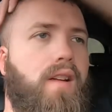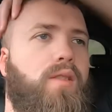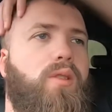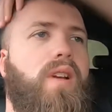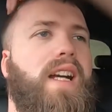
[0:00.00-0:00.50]

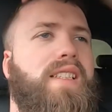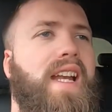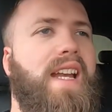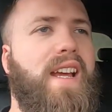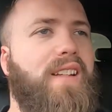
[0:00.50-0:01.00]
So that's
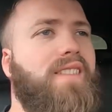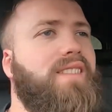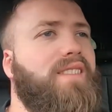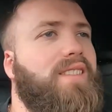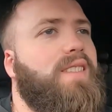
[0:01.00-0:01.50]
it
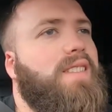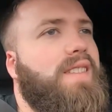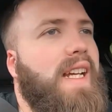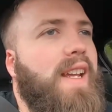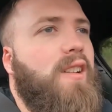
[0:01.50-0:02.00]
then.
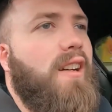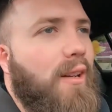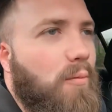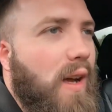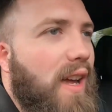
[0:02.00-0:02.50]
Day done
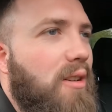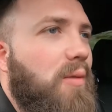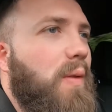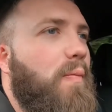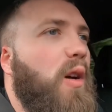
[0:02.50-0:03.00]
in
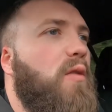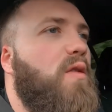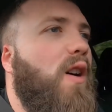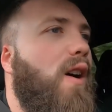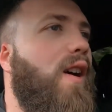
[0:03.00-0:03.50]
Wales with
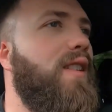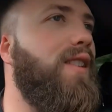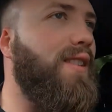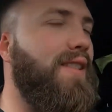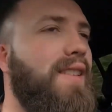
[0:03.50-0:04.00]
both cars,
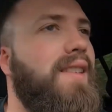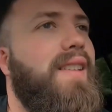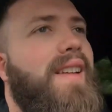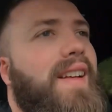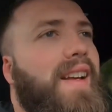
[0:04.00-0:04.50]

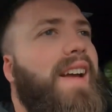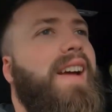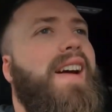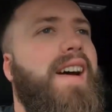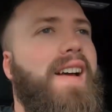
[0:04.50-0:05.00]

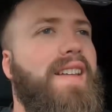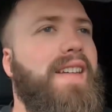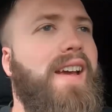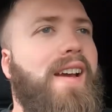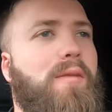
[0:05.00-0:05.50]

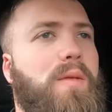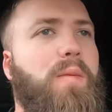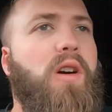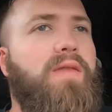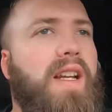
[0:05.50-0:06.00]
and we
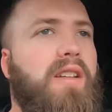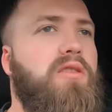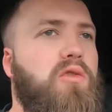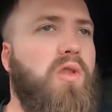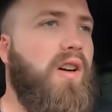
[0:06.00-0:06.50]
both had a
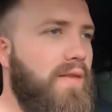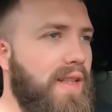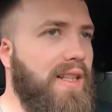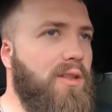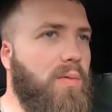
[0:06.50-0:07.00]
good drive
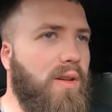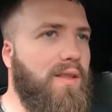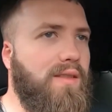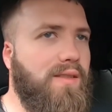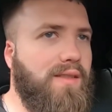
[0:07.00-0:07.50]
in each
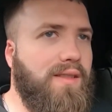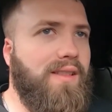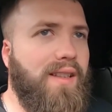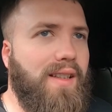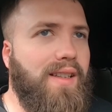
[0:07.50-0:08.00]

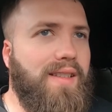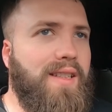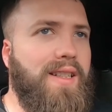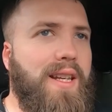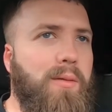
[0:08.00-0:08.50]
one
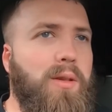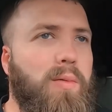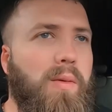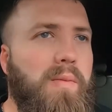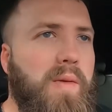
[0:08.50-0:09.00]
to see which
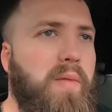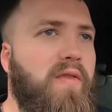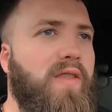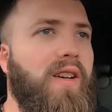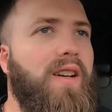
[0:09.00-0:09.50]
one we
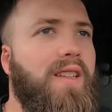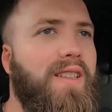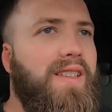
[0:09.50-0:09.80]
prefer.